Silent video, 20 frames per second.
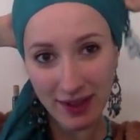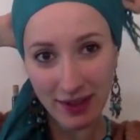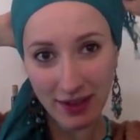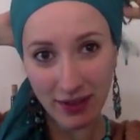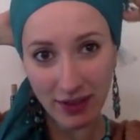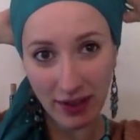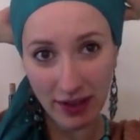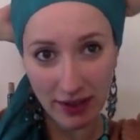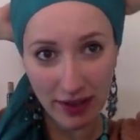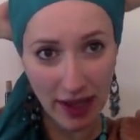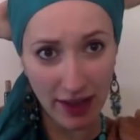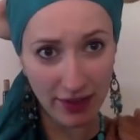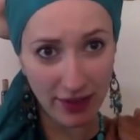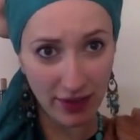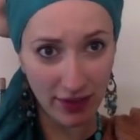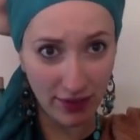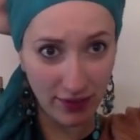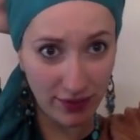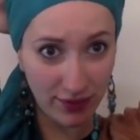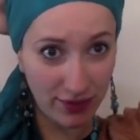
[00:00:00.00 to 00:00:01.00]
It's like, that
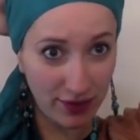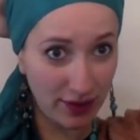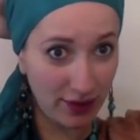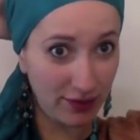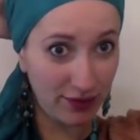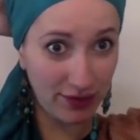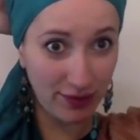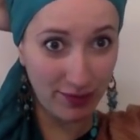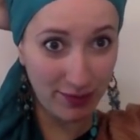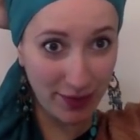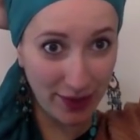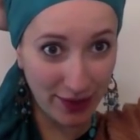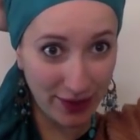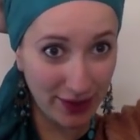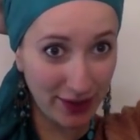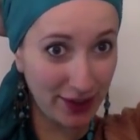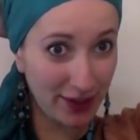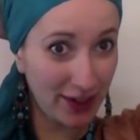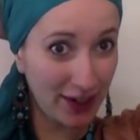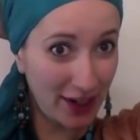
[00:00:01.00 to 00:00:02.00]
doesn't feel
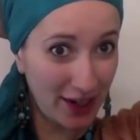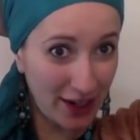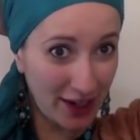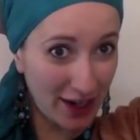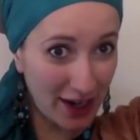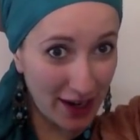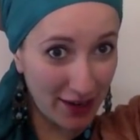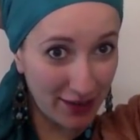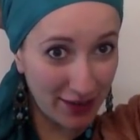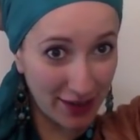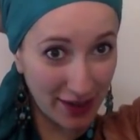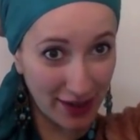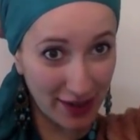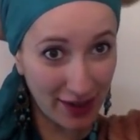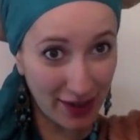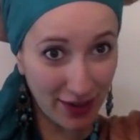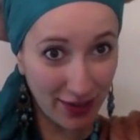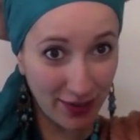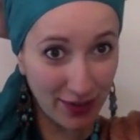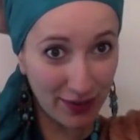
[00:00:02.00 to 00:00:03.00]
familiar. I haven't
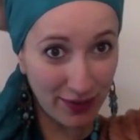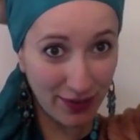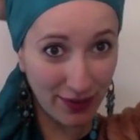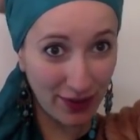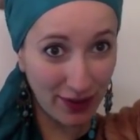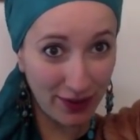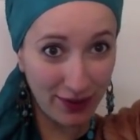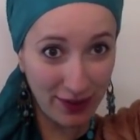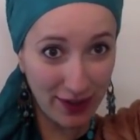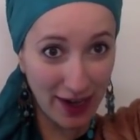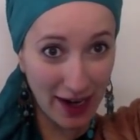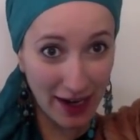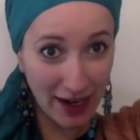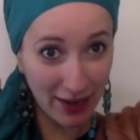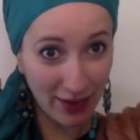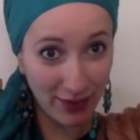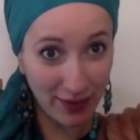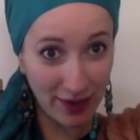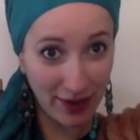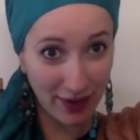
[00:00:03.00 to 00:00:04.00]
done this before. Oh yeah,
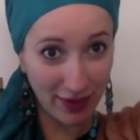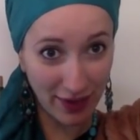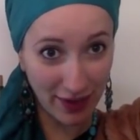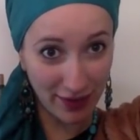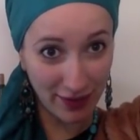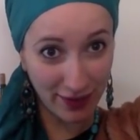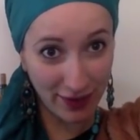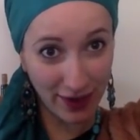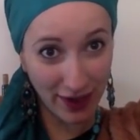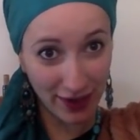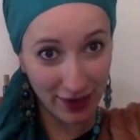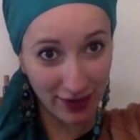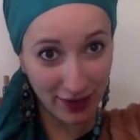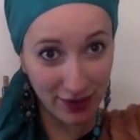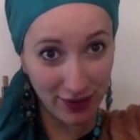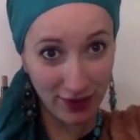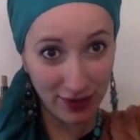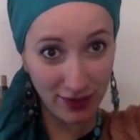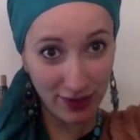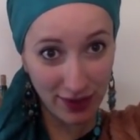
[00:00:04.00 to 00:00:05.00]
that's because I forgot to
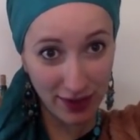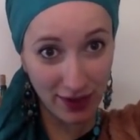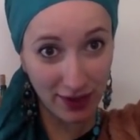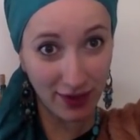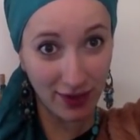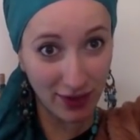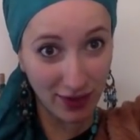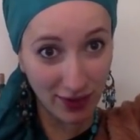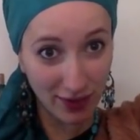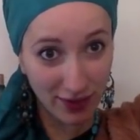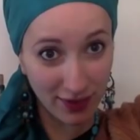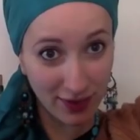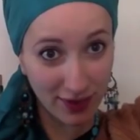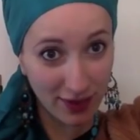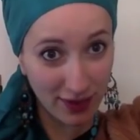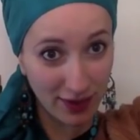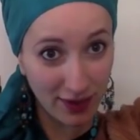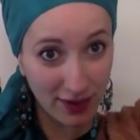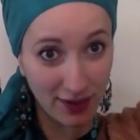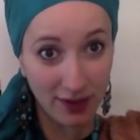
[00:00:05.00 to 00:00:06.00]
do this.
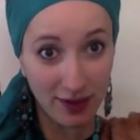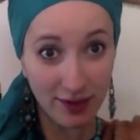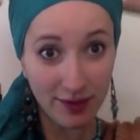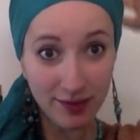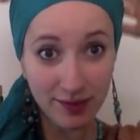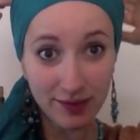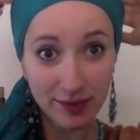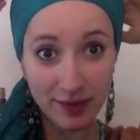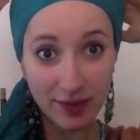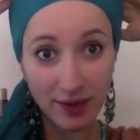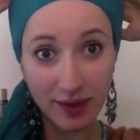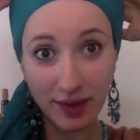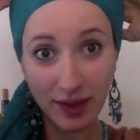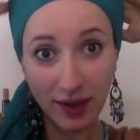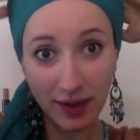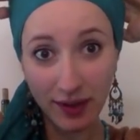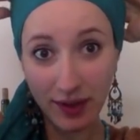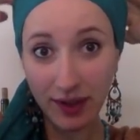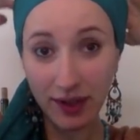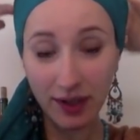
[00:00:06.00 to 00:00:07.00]

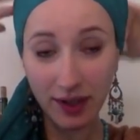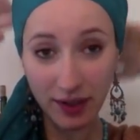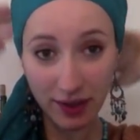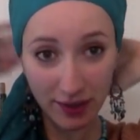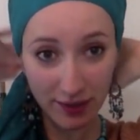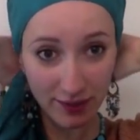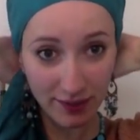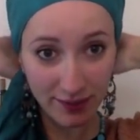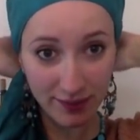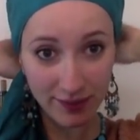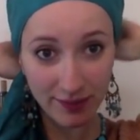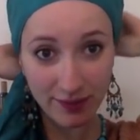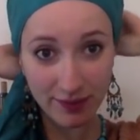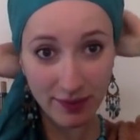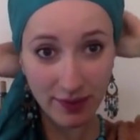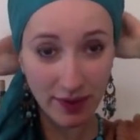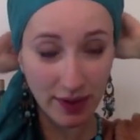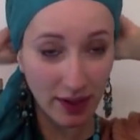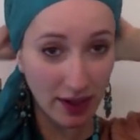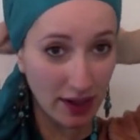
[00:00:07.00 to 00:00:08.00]
There we go.
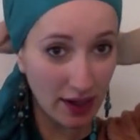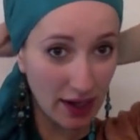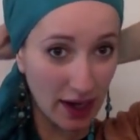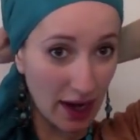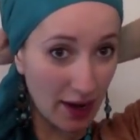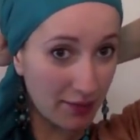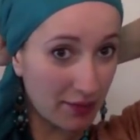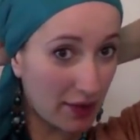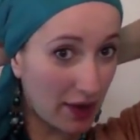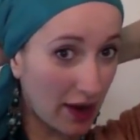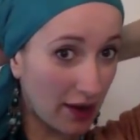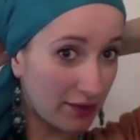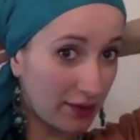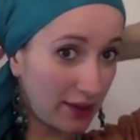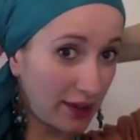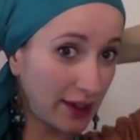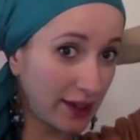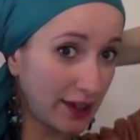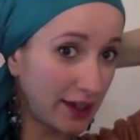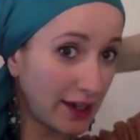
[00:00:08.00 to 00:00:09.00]
I'm not
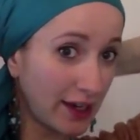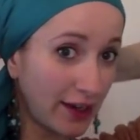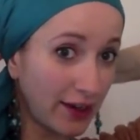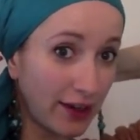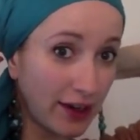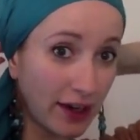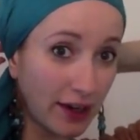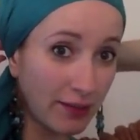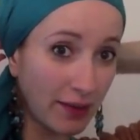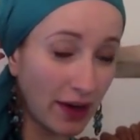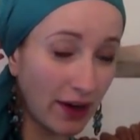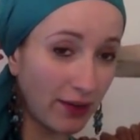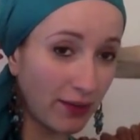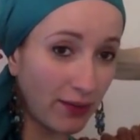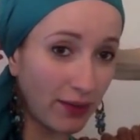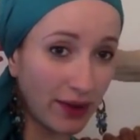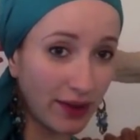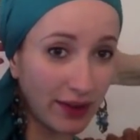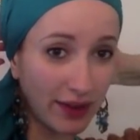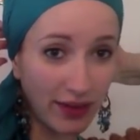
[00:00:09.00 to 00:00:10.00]
really caring about
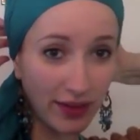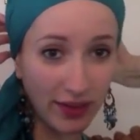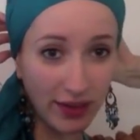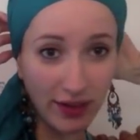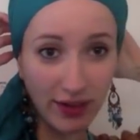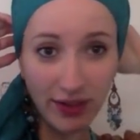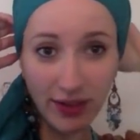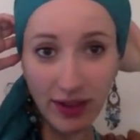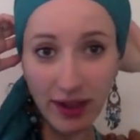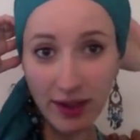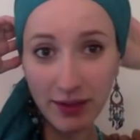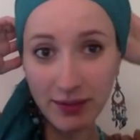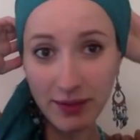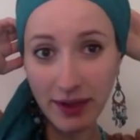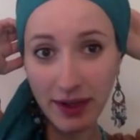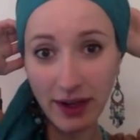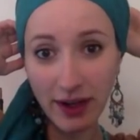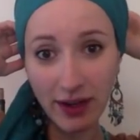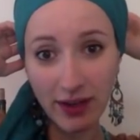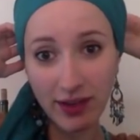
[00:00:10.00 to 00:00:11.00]
what this looks like
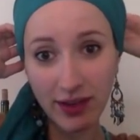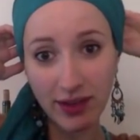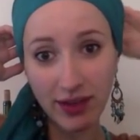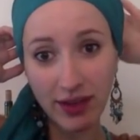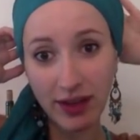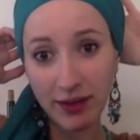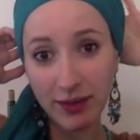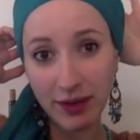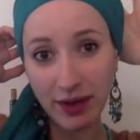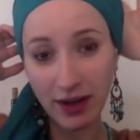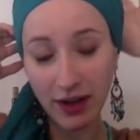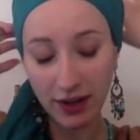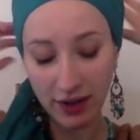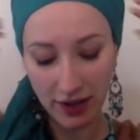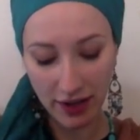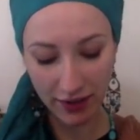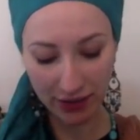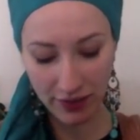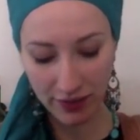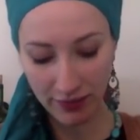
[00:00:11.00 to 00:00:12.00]
because it's going to be all
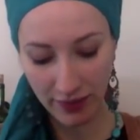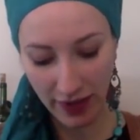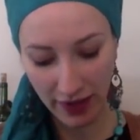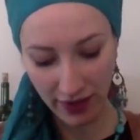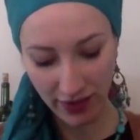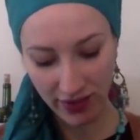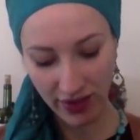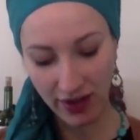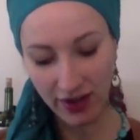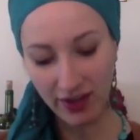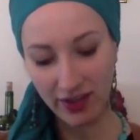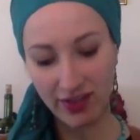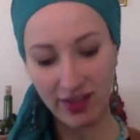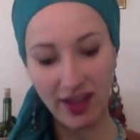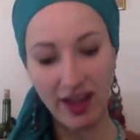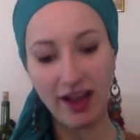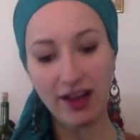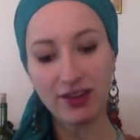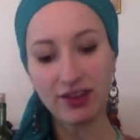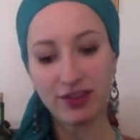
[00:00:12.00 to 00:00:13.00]
covered by the sari
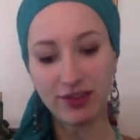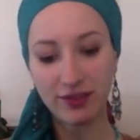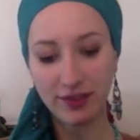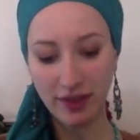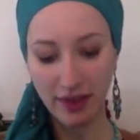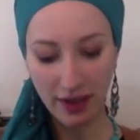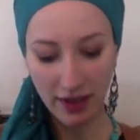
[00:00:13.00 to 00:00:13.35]
sash.